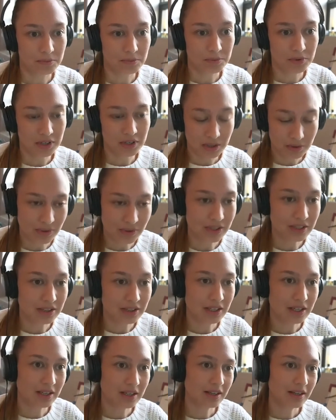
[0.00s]
pretty
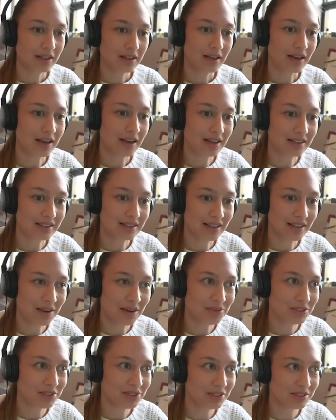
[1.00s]
quickly, and I
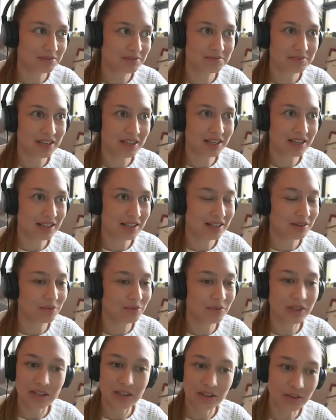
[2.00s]
was getting
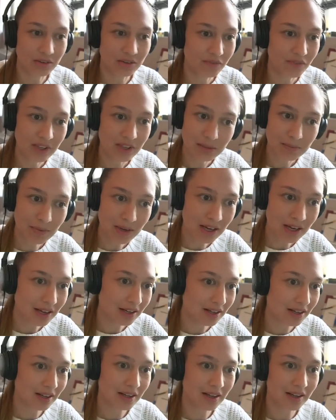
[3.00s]
really good
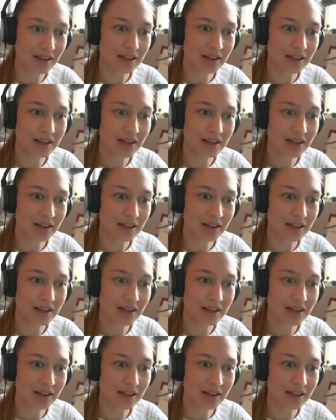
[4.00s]
feedback,